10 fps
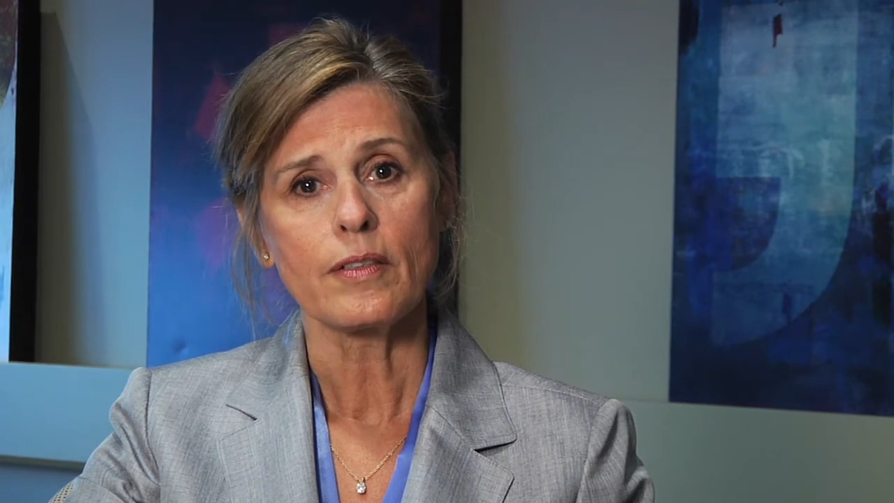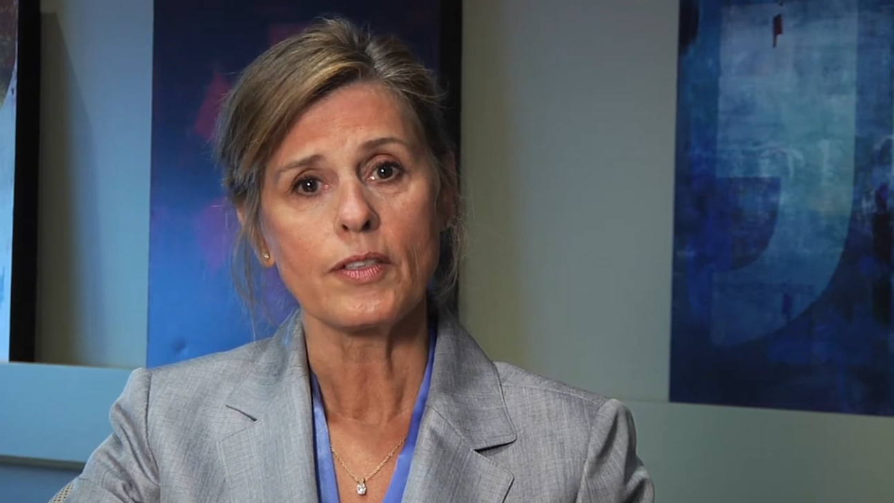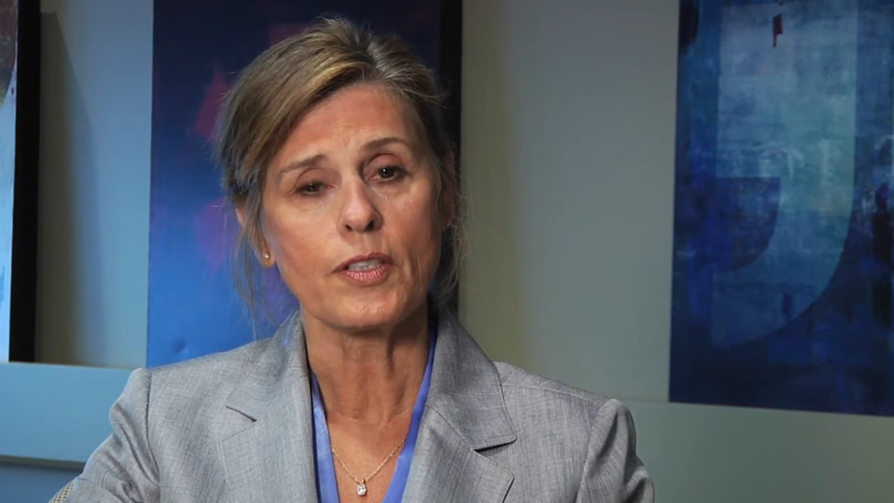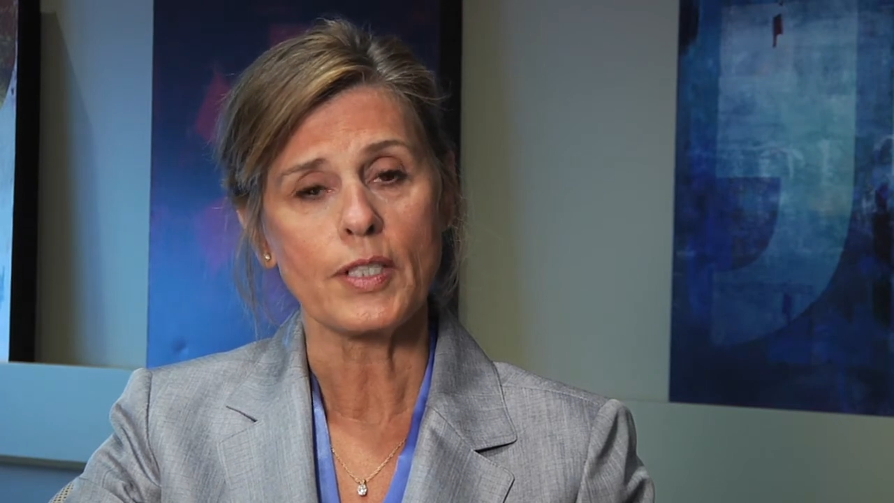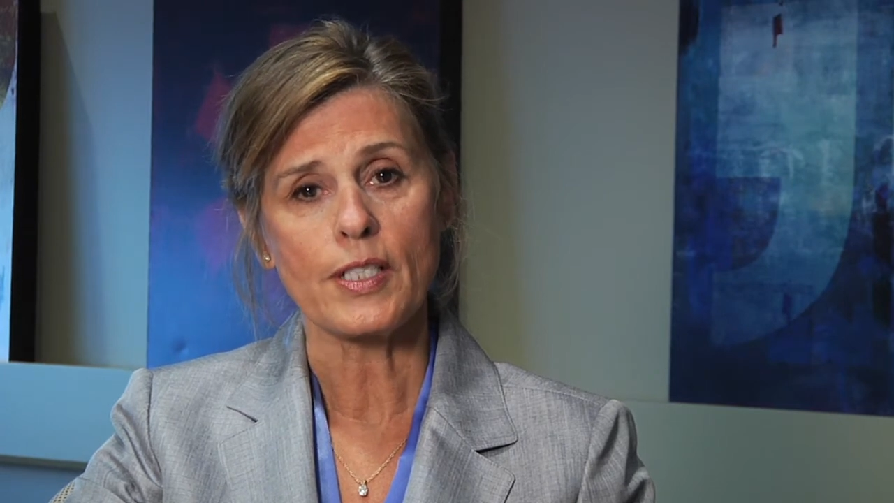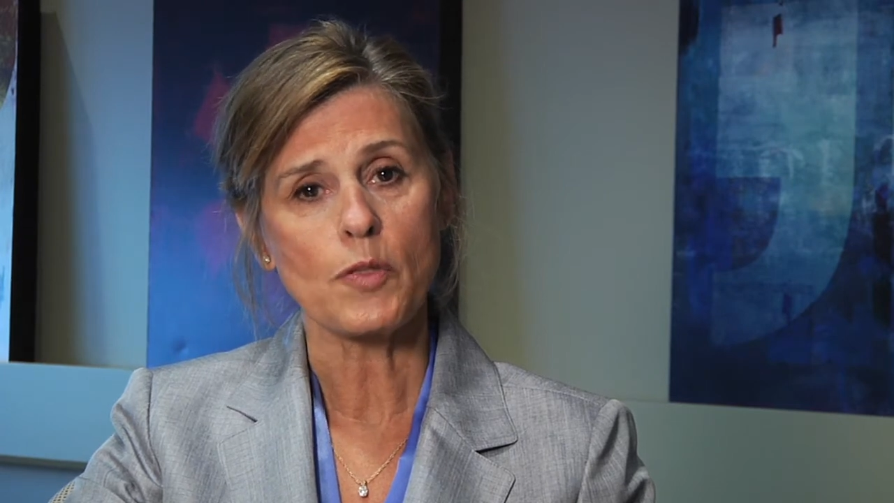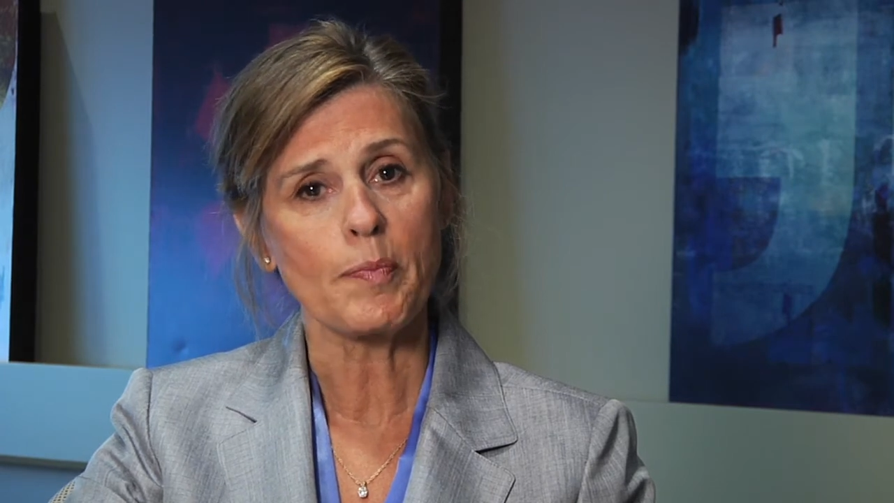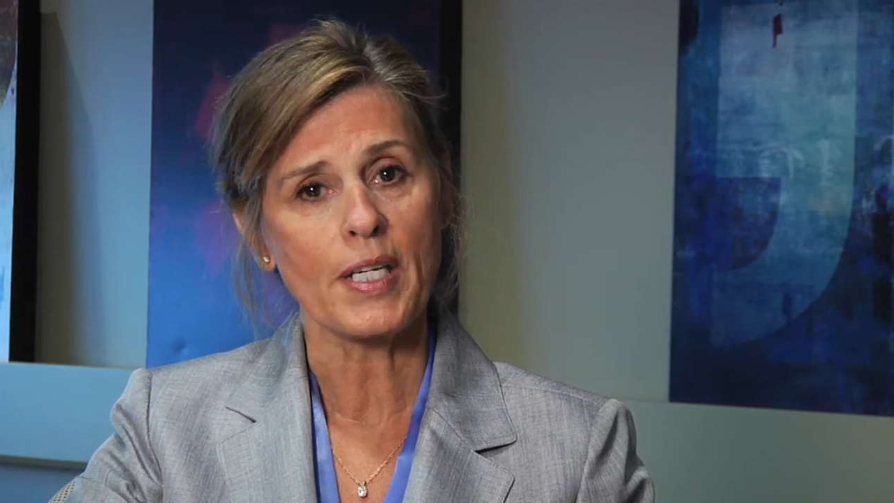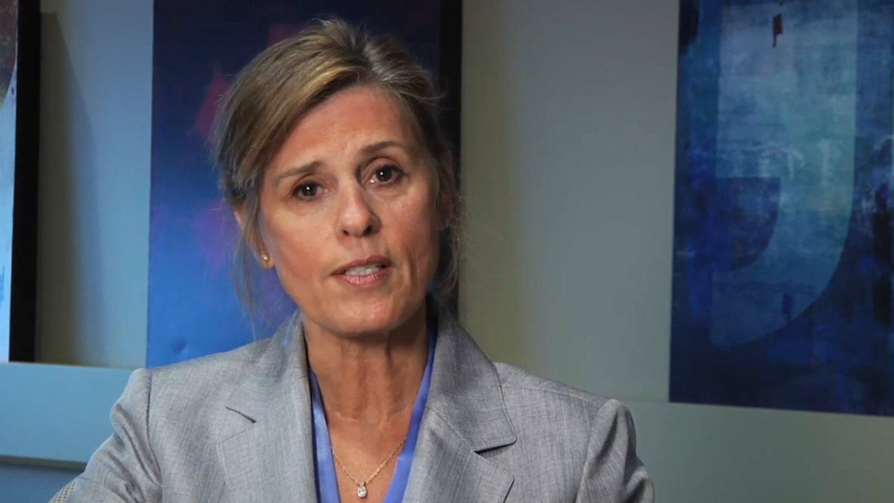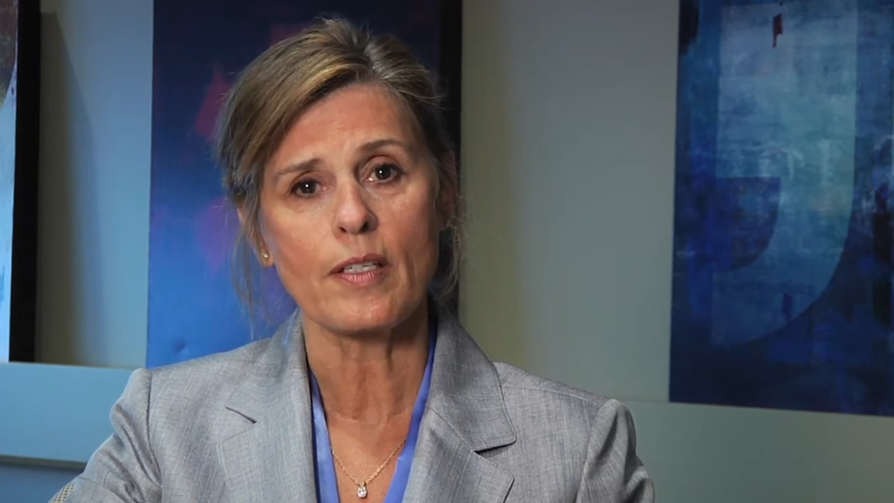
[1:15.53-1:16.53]
to its
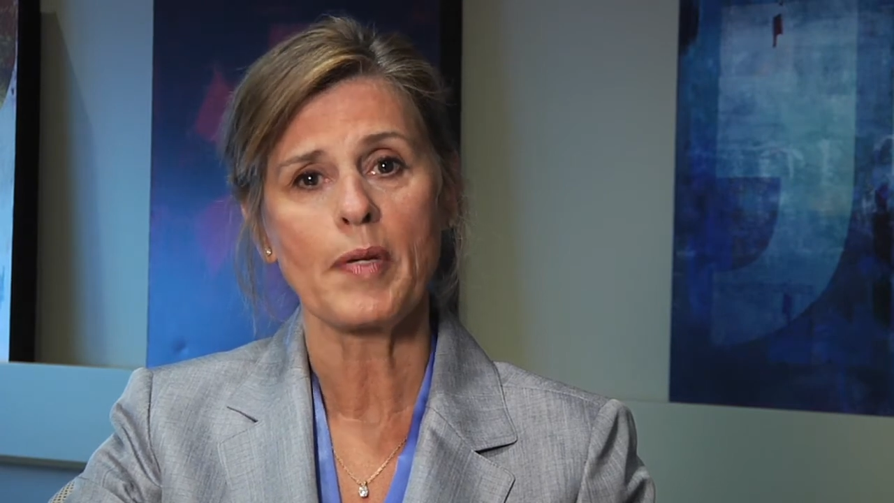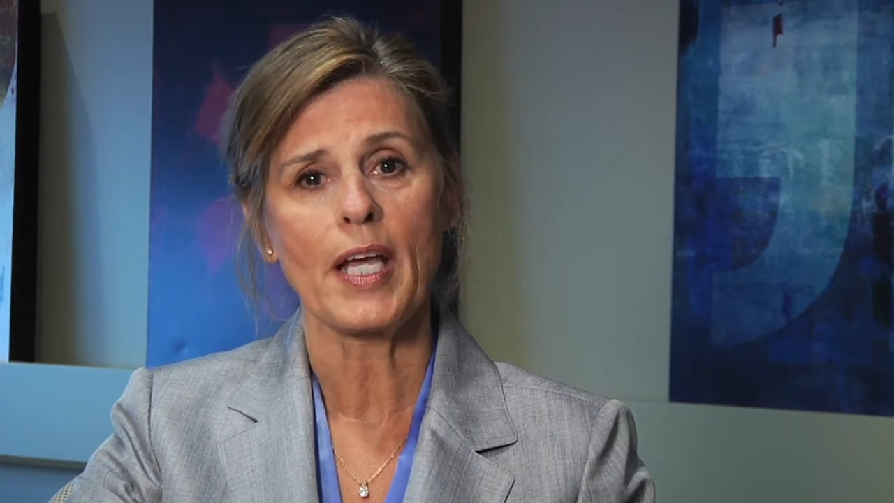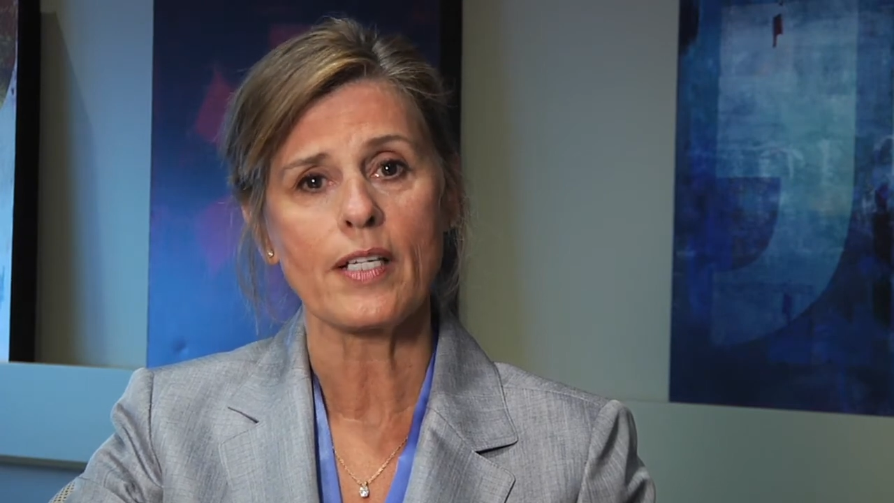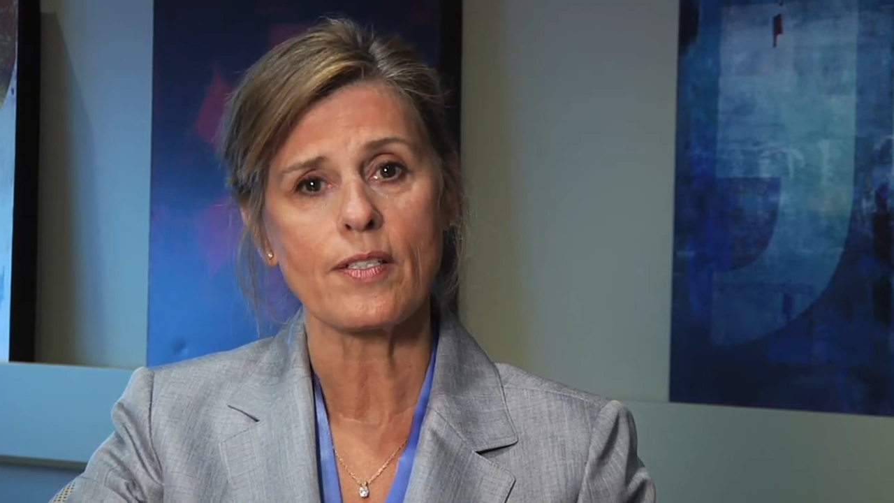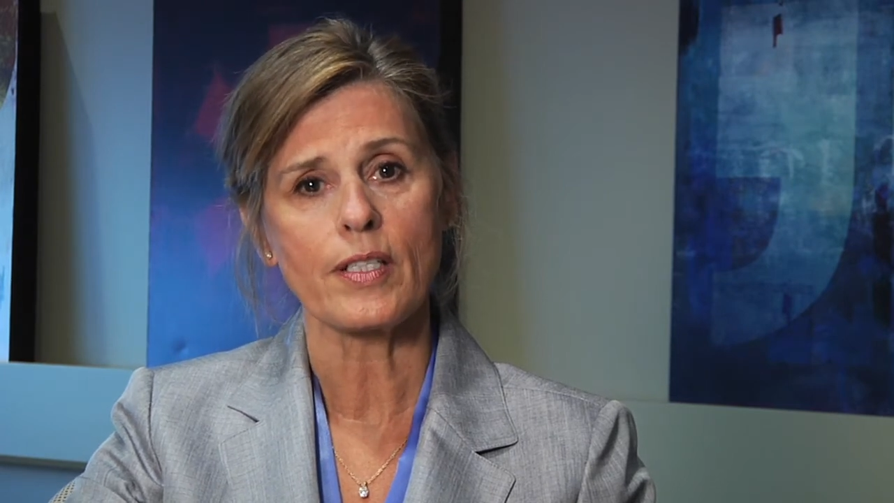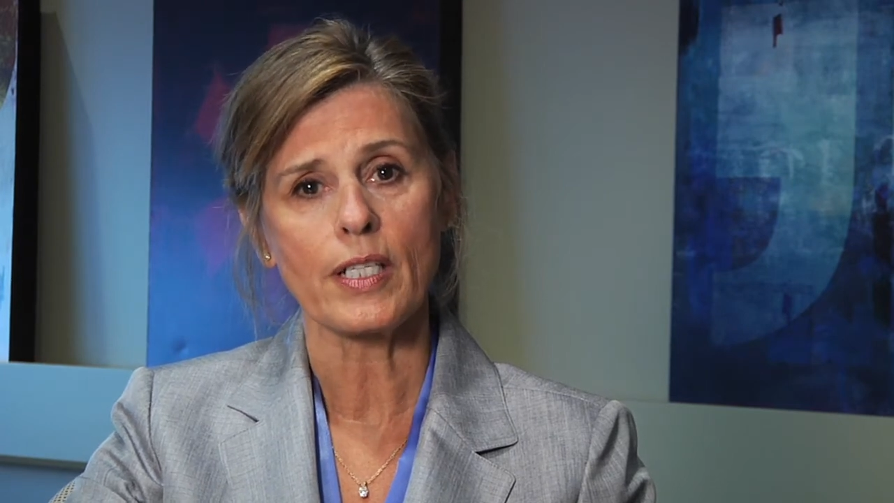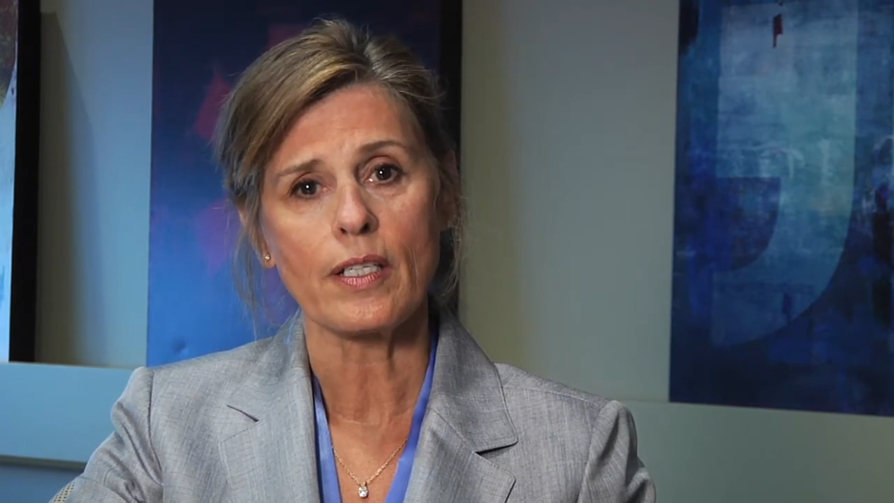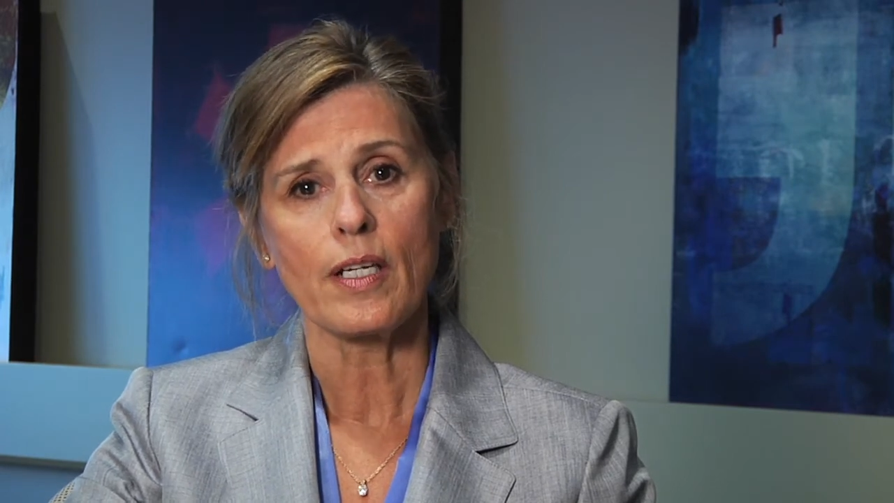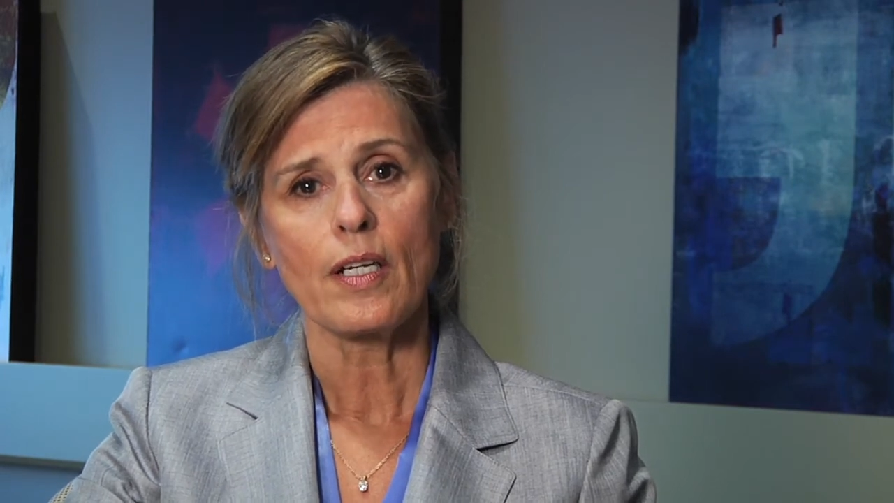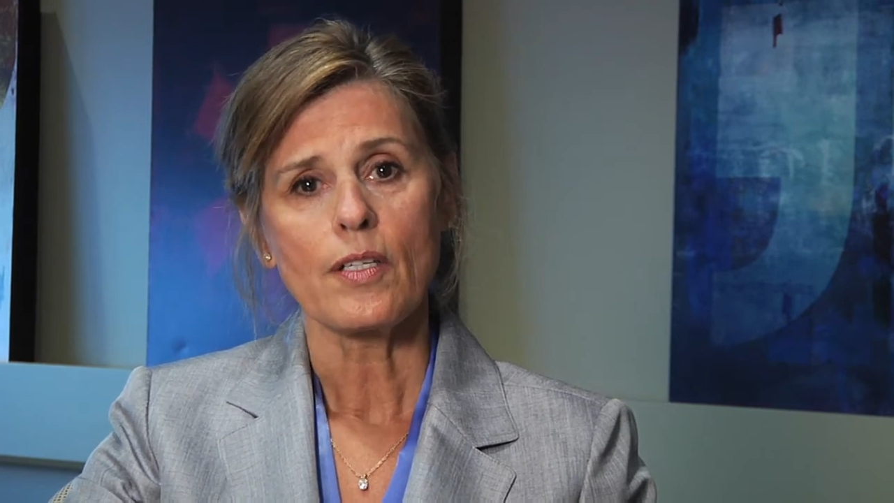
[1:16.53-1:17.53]
best capacity